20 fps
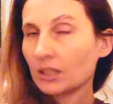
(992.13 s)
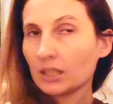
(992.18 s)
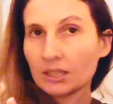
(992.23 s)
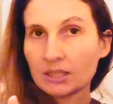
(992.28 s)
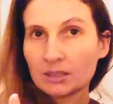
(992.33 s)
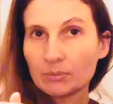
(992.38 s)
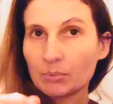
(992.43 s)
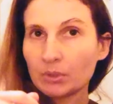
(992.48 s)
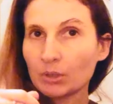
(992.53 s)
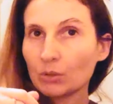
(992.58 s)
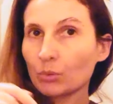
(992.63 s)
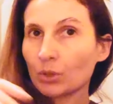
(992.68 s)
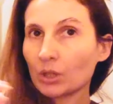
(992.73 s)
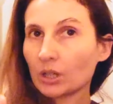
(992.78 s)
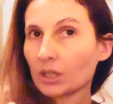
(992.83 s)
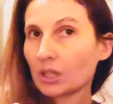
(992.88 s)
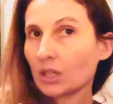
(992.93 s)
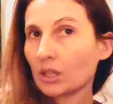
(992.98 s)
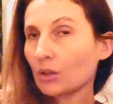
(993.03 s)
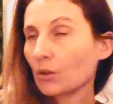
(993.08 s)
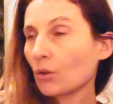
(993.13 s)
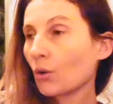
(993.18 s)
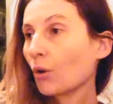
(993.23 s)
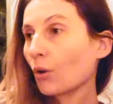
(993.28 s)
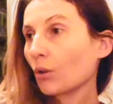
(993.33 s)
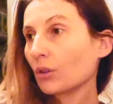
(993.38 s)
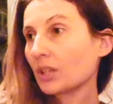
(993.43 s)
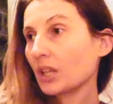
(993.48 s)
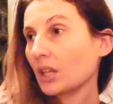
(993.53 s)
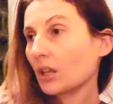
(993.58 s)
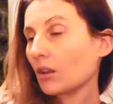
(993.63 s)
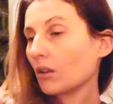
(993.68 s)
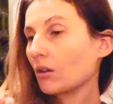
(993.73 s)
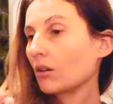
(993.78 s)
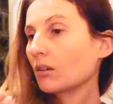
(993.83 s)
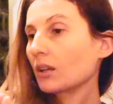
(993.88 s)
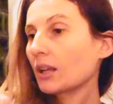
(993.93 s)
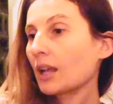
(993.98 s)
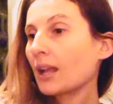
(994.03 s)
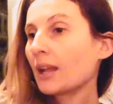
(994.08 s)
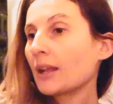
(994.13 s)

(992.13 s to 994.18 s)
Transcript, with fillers: He's been working all day long,